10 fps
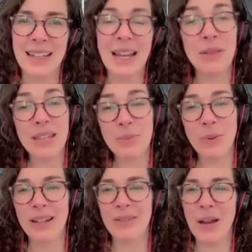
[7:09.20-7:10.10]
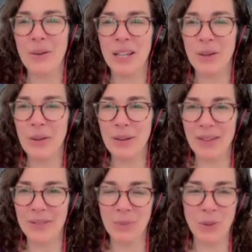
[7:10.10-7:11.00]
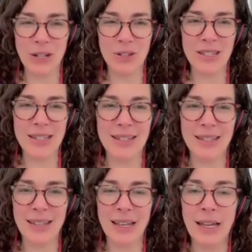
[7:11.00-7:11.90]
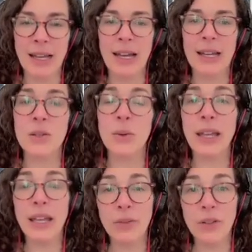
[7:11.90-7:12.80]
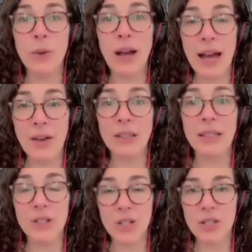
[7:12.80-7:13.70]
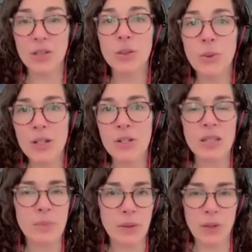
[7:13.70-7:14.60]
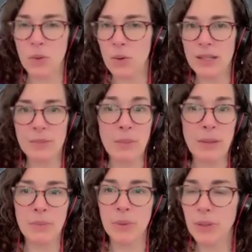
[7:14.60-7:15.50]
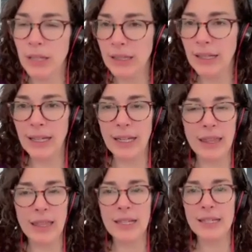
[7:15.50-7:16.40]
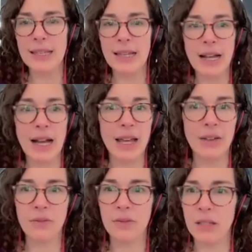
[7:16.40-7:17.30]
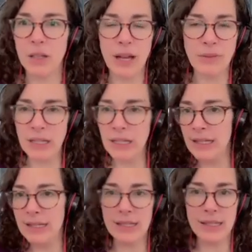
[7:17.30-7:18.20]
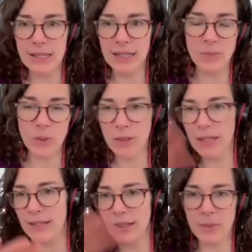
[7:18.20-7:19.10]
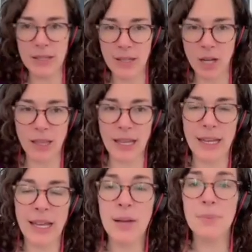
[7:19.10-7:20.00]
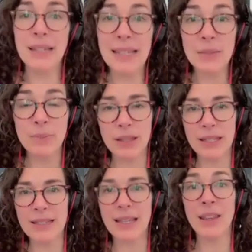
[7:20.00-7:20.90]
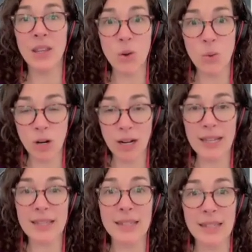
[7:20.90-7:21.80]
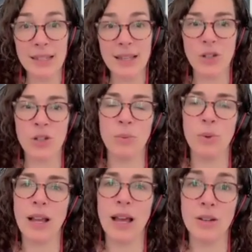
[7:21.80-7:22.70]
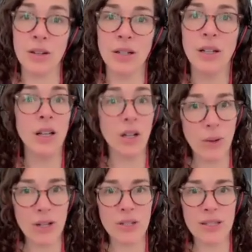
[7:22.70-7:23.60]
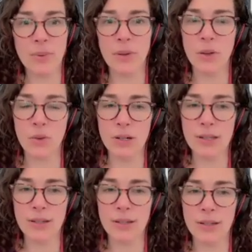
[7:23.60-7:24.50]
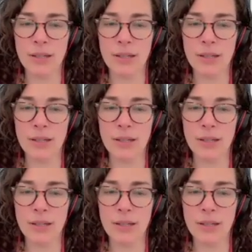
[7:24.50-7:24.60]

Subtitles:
Now, at this point, if I were you, I would have some questions. So if you have logistical questions about the course, maybe a broken link, things that I have inconsistencies between the syllabus and online, please put these in the Quarkus discussion board under questions about the course.